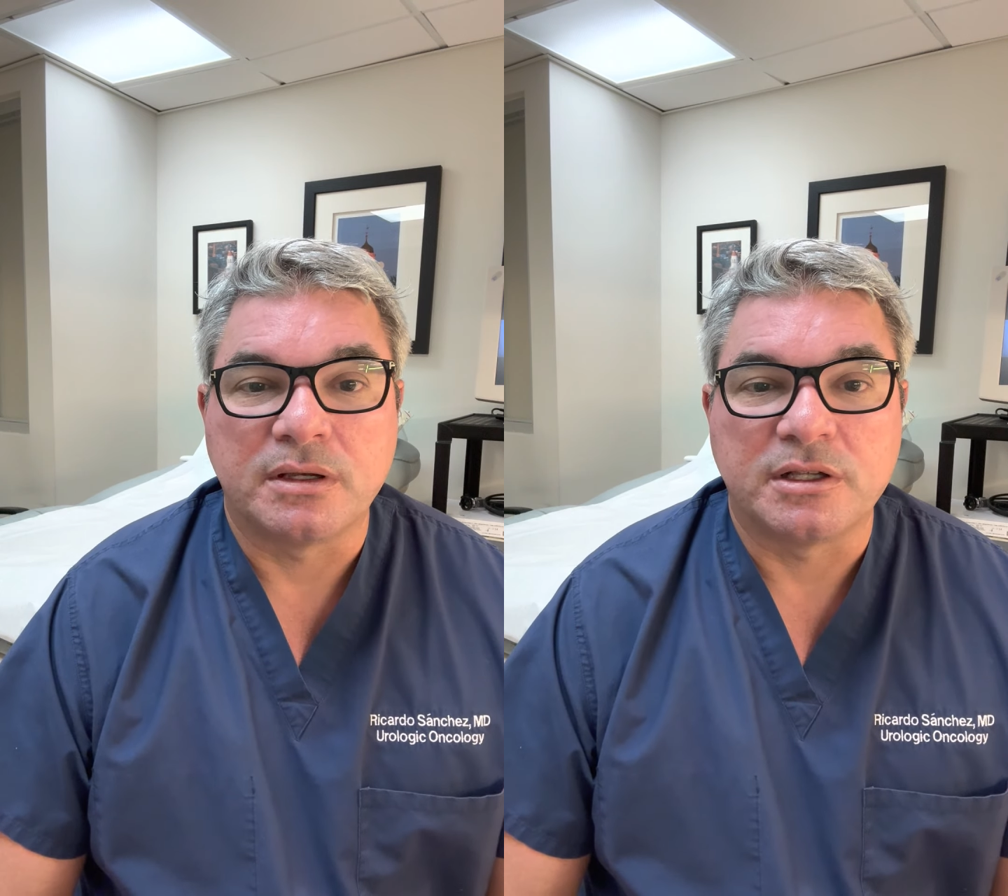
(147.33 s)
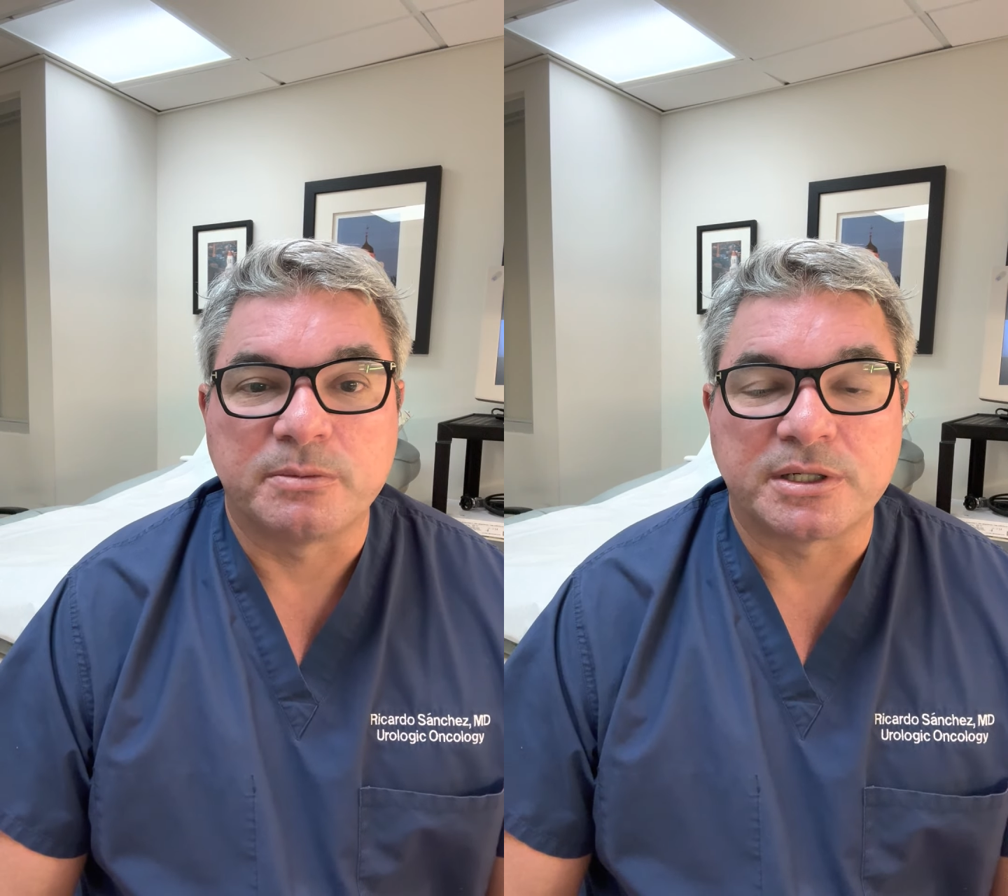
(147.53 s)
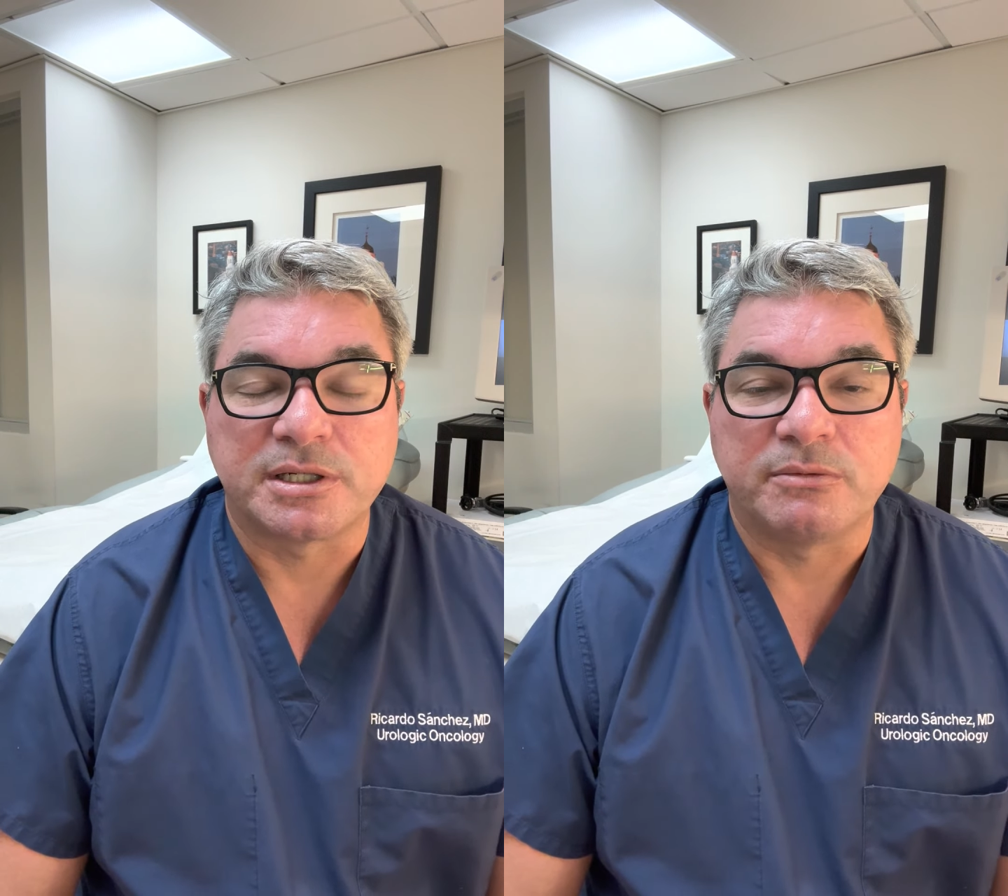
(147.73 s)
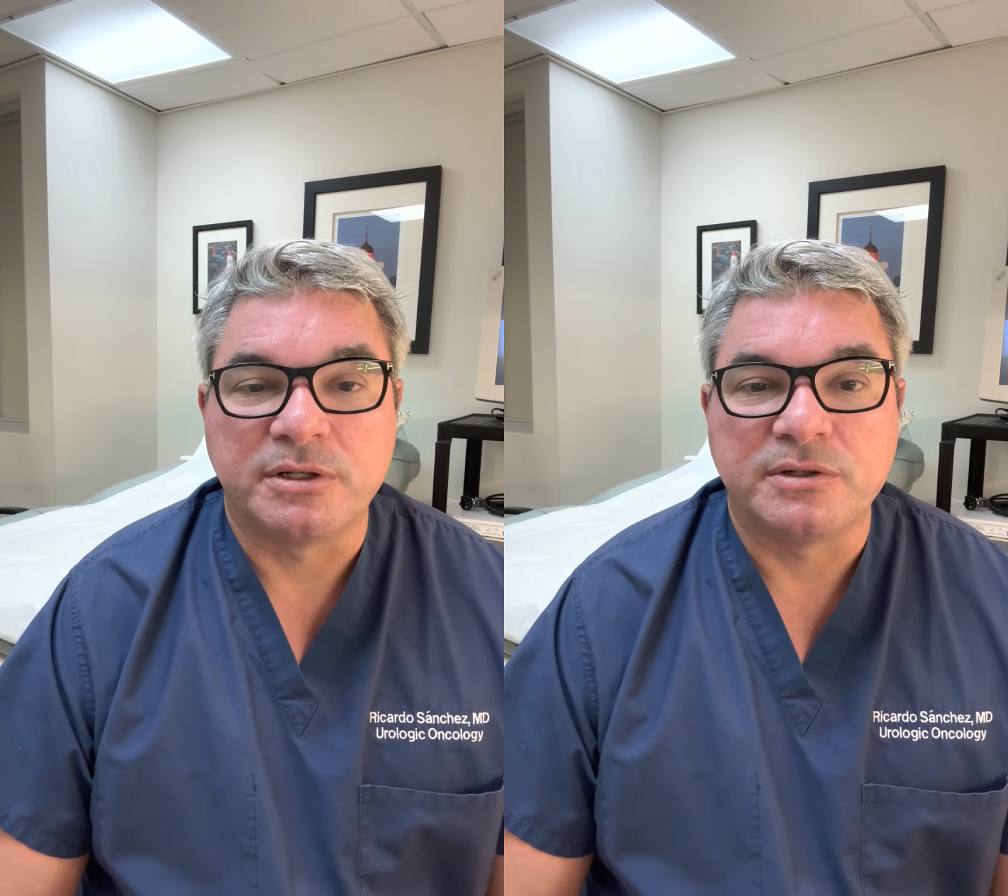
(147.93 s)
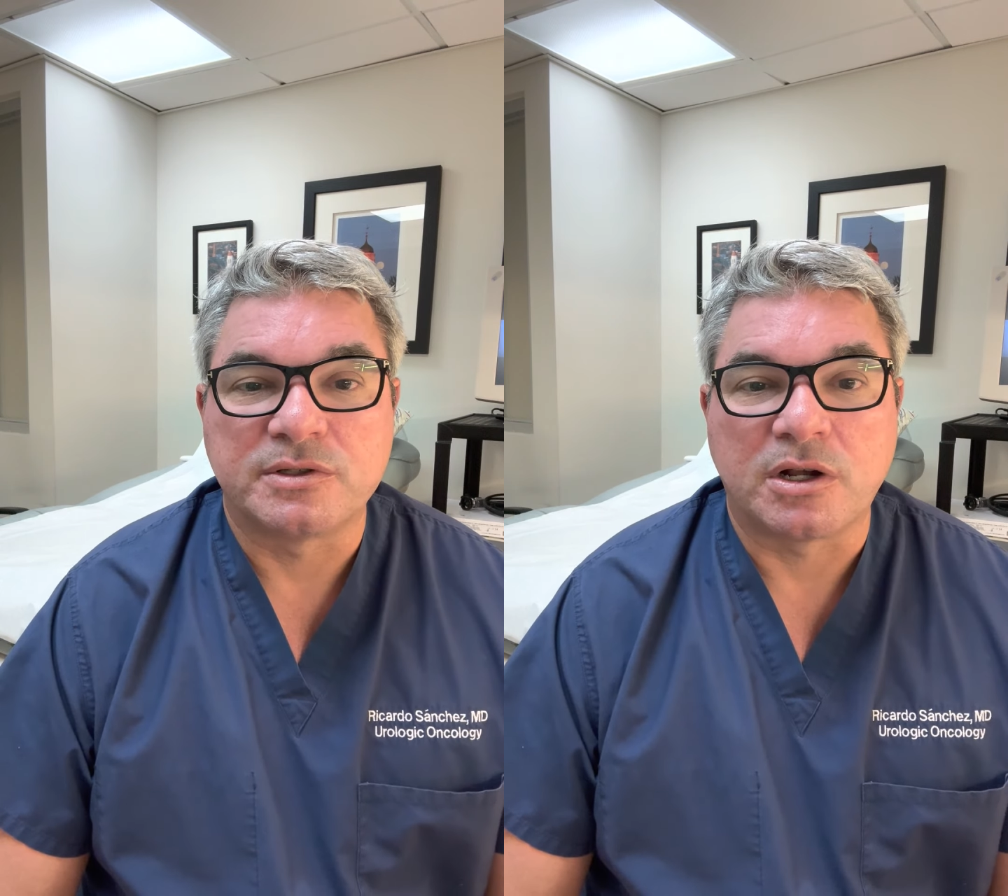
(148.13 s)
especially
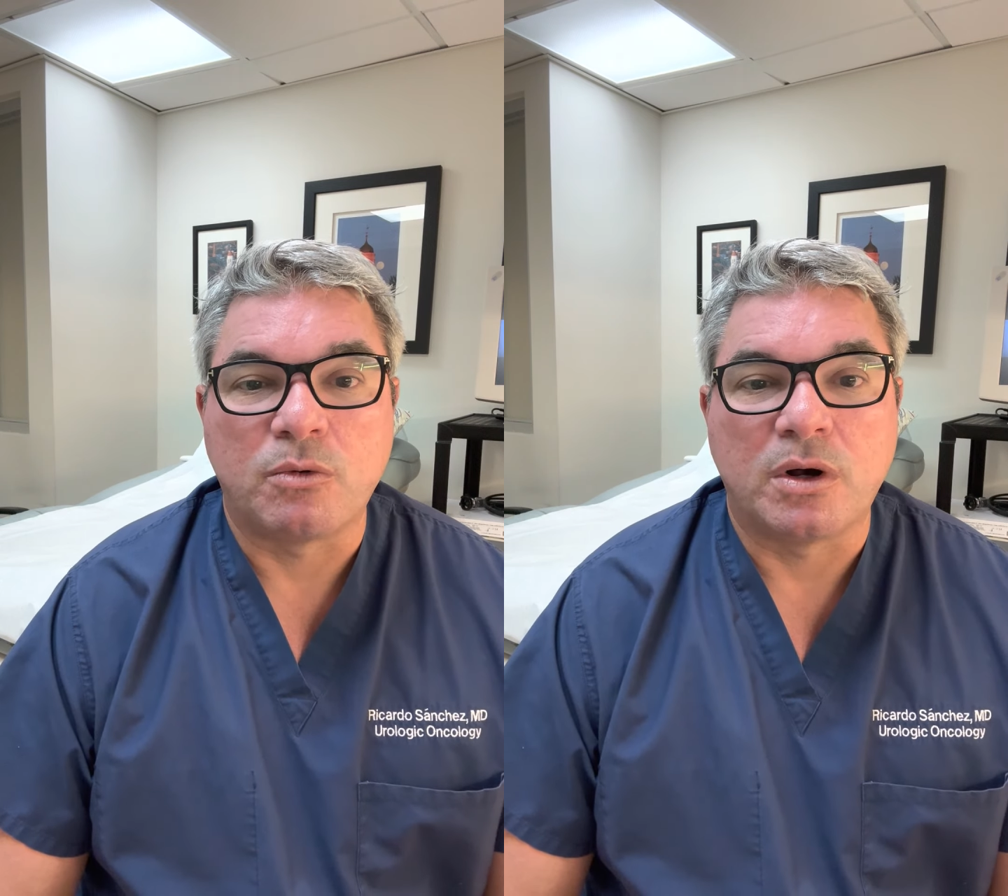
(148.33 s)
when you start